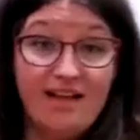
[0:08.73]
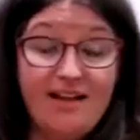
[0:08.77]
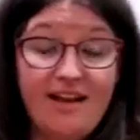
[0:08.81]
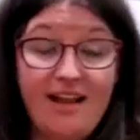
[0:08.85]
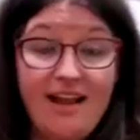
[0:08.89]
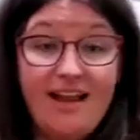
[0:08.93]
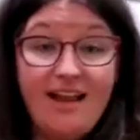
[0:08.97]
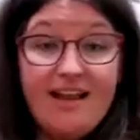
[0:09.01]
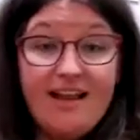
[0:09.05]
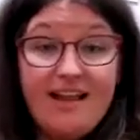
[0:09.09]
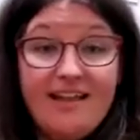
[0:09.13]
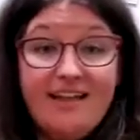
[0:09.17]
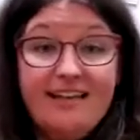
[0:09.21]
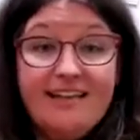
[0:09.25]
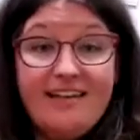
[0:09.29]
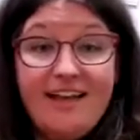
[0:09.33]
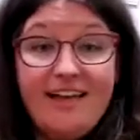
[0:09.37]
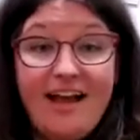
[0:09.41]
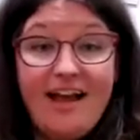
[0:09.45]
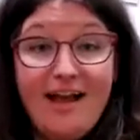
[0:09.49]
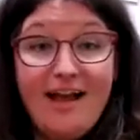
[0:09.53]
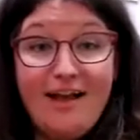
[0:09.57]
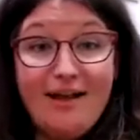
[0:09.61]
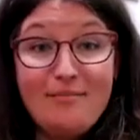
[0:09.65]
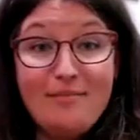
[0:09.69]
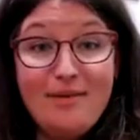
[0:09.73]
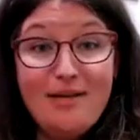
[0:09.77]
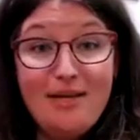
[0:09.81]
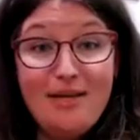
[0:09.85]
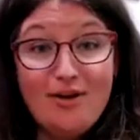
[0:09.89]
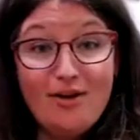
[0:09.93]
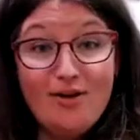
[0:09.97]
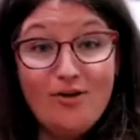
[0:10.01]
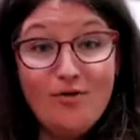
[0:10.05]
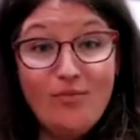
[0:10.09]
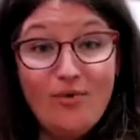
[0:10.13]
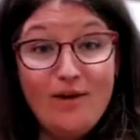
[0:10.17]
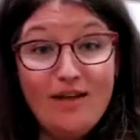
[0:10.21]
And I am
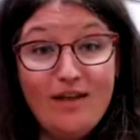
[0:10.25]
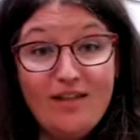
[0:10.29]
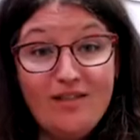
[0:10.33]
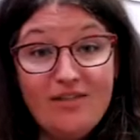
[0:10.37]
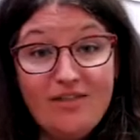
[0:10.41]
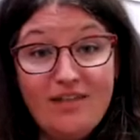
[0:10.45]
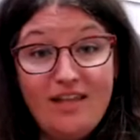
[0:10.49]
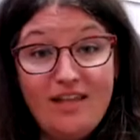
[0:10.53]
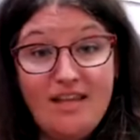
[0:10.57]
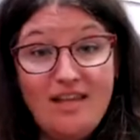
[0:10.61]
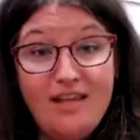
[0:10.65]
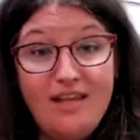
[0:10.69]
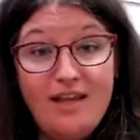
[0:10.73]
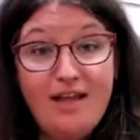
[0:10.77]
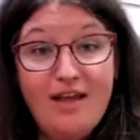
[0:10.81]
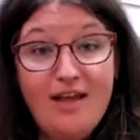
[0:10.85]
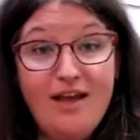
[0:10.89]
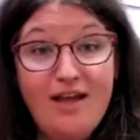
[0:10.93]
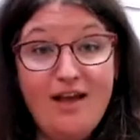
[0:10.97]
here with the